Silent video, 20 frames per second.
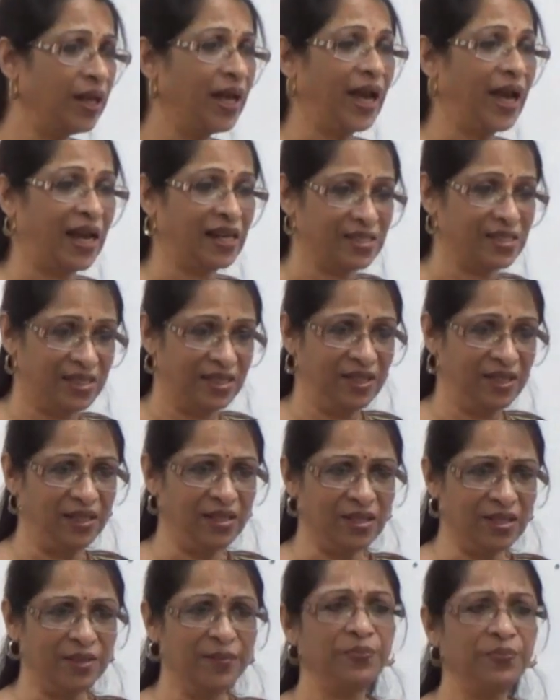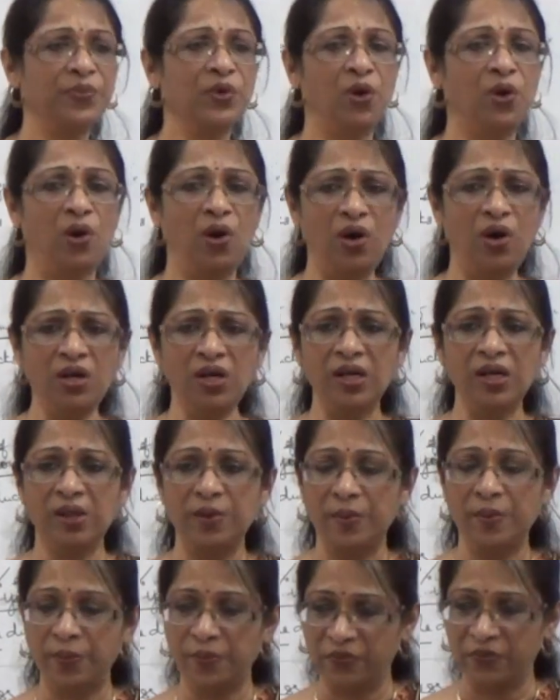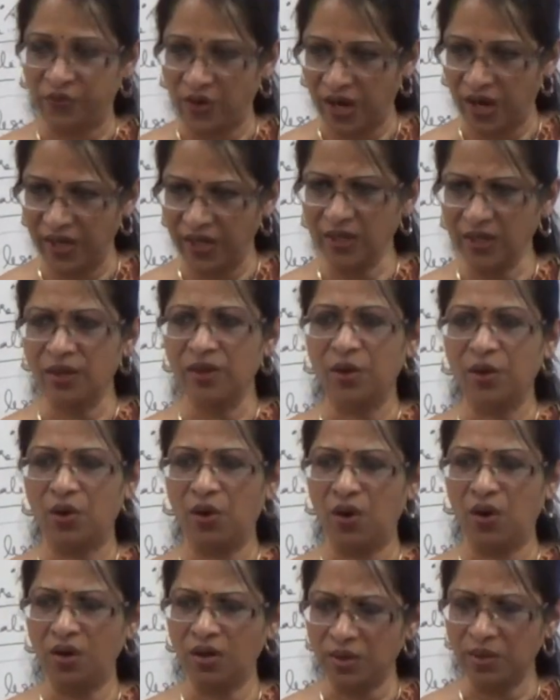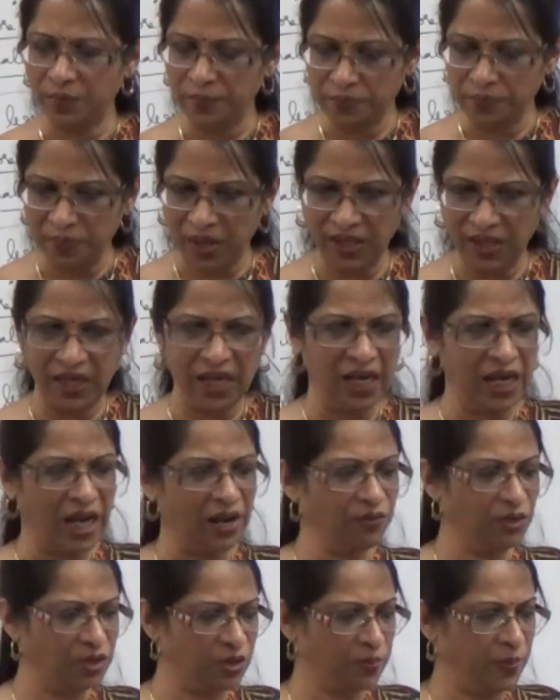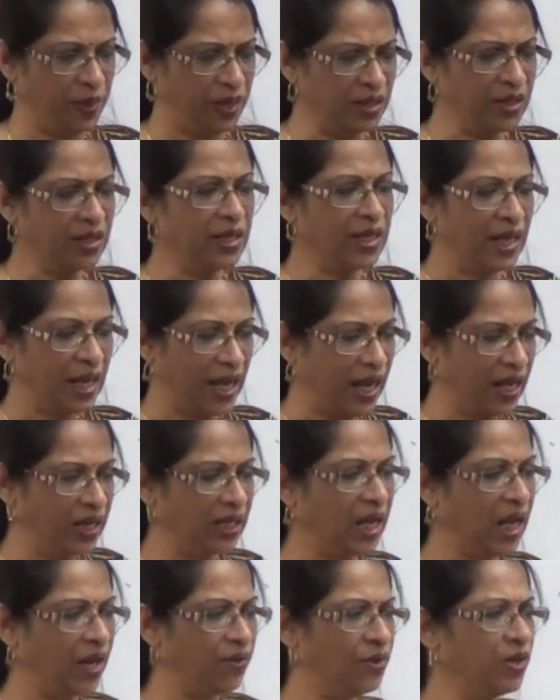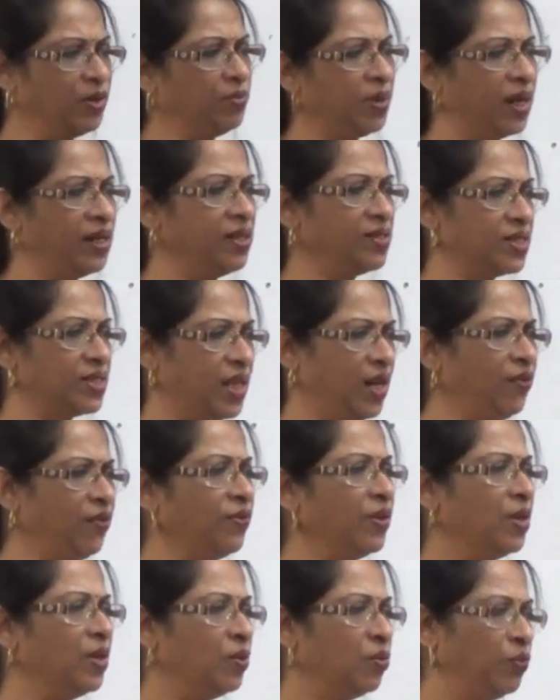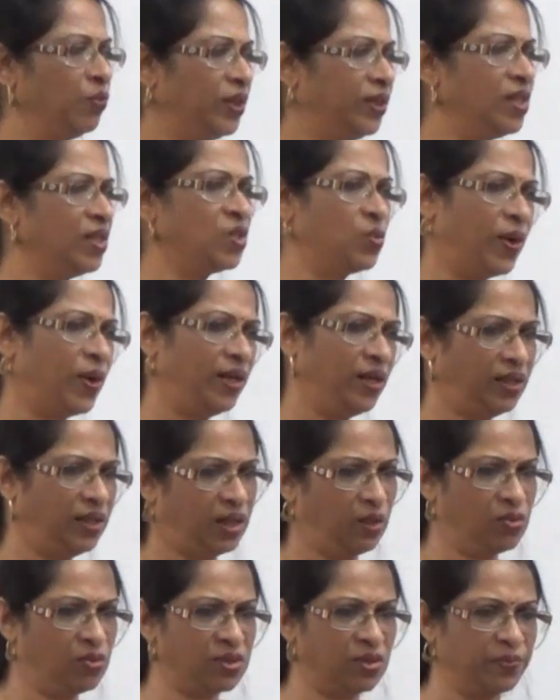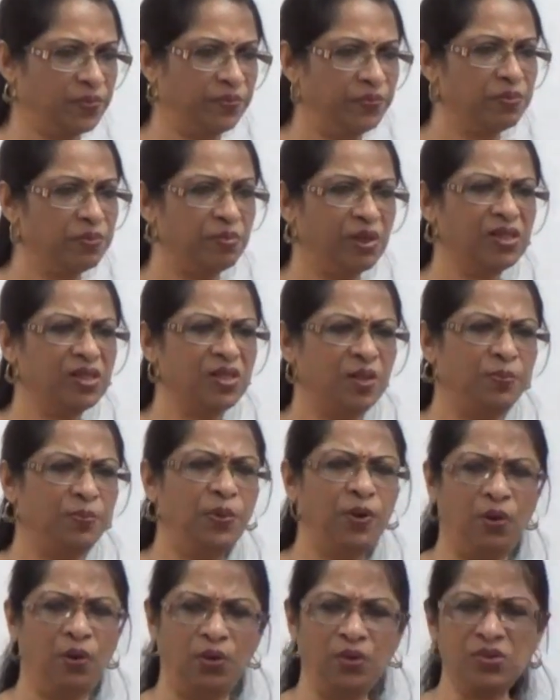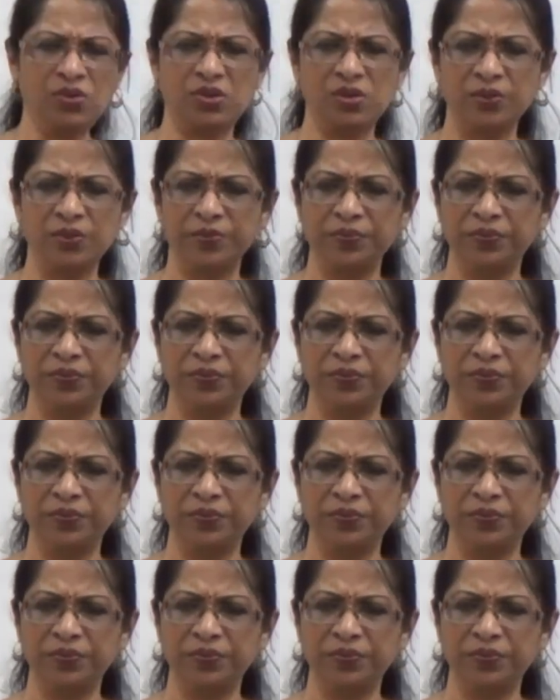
accident or fine or money I'll have to spend, and cover myself with this 20,000. But suppose